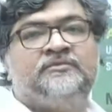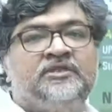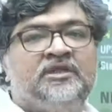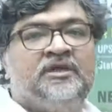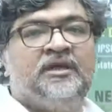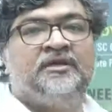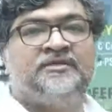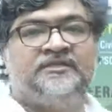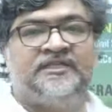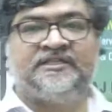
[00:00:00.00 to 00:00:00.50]

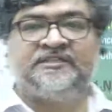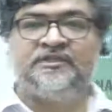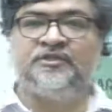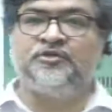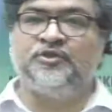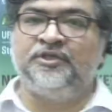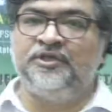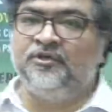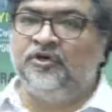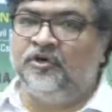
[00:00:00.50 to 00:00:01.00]
Section
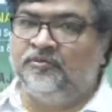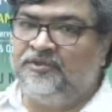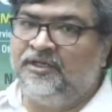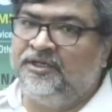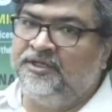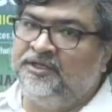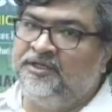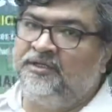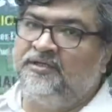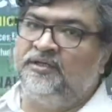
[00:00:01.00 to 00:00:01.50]
3 of
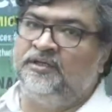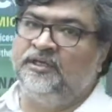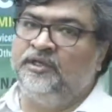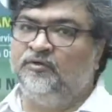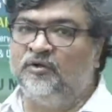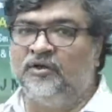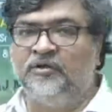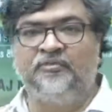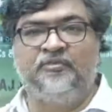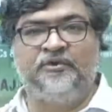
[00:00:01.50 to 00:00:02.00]
the
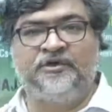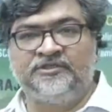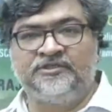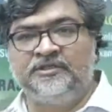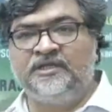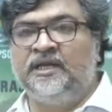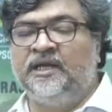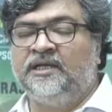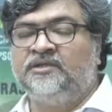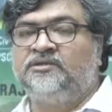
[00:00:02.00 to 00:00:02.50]
Environment Protection
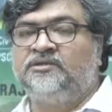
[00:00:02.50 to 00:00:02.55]
Act